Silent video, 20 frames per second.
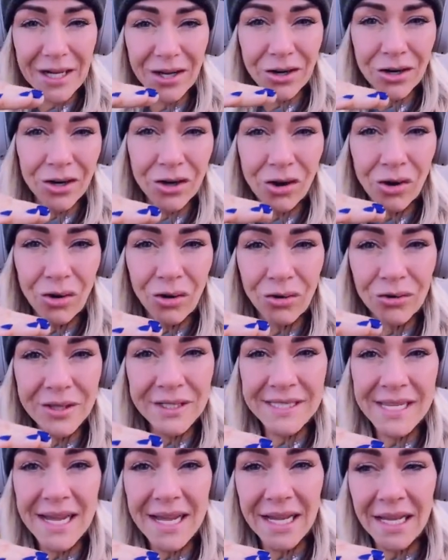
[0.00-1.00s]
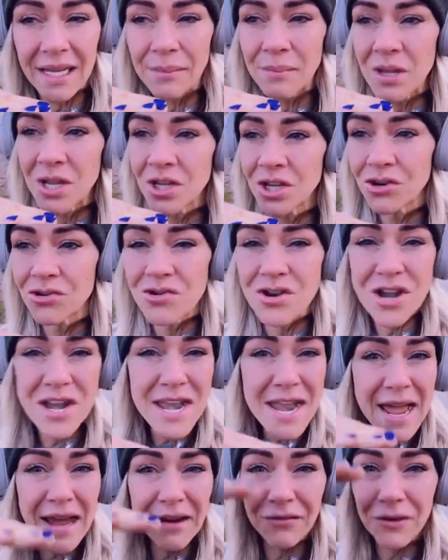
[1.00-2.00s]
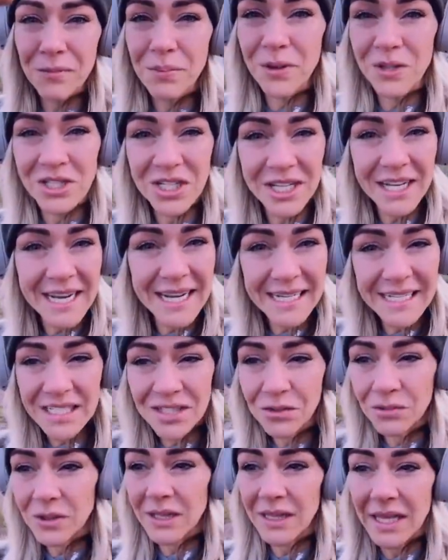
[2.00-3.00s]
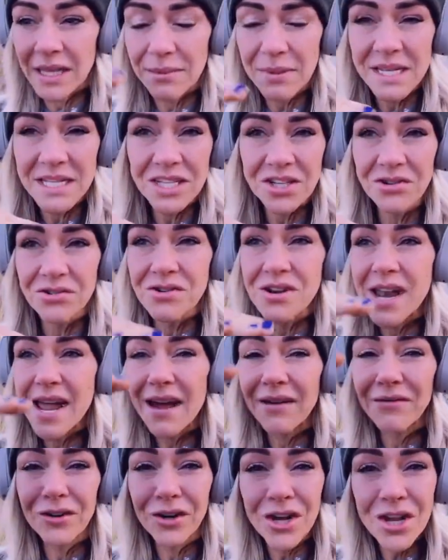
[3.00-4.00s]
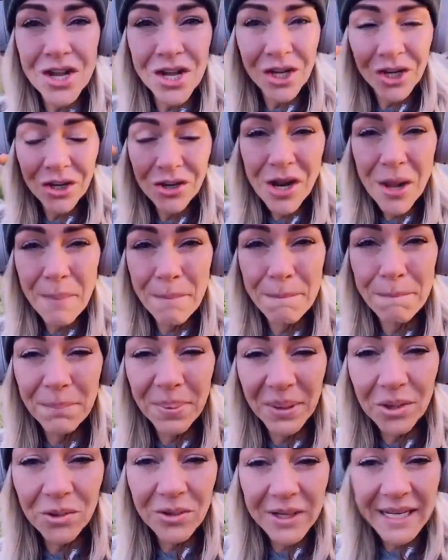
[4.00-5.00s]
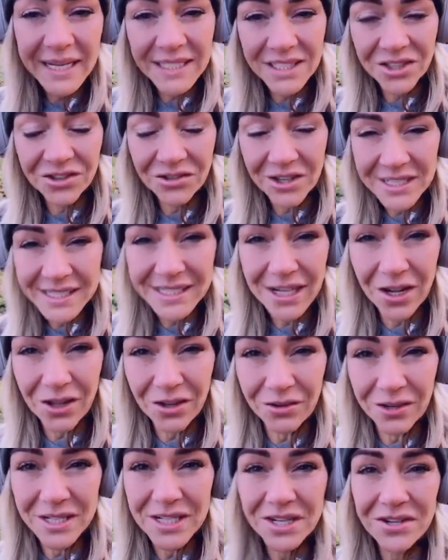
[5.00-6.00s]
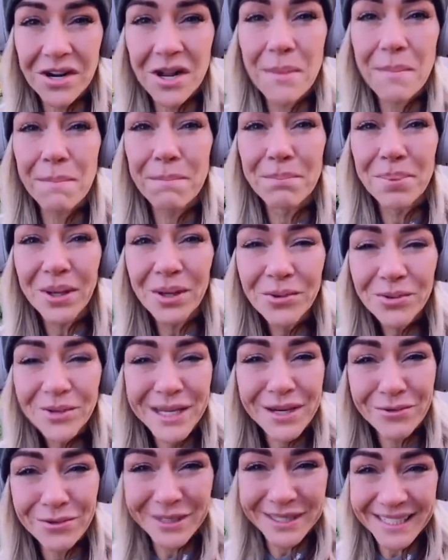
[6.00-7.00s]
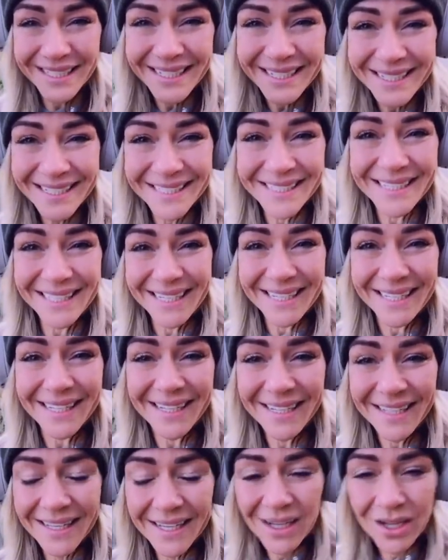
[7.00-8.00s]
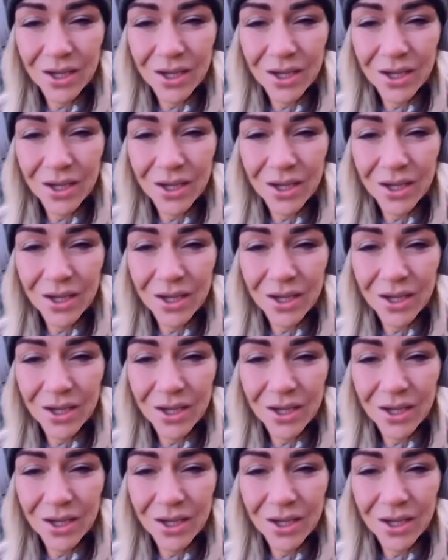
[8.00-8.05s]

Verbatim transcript: here all the time. You're never pushing any sort of limits. You're never you're not building stress tolerance. You're not building resiliency.